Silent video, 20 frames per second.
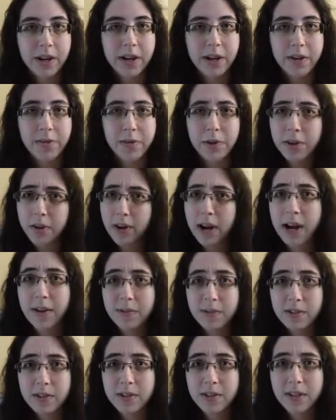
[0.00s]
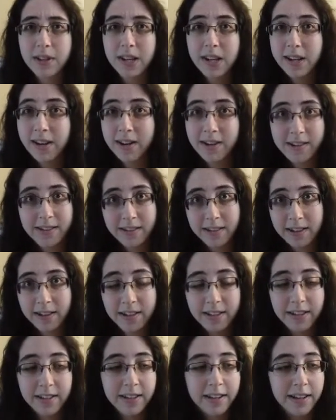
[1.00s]
photographs
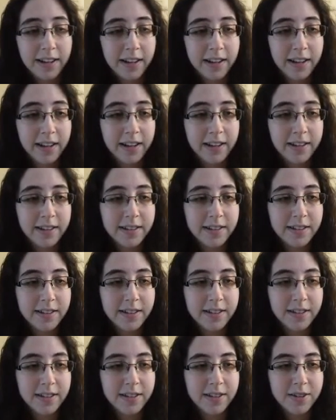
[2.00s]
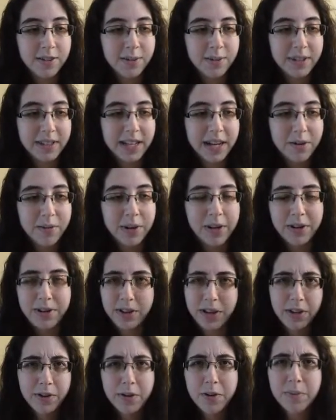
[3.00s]
online and do it that way, or
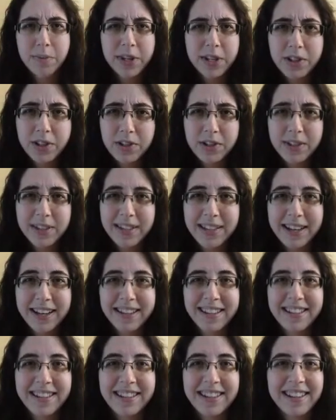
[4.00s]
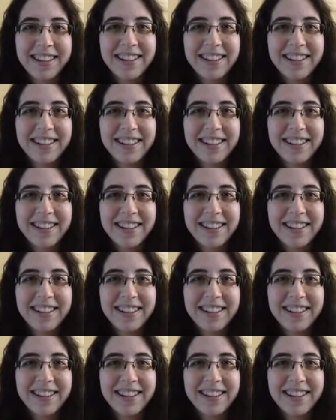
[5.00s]
take your own pictures and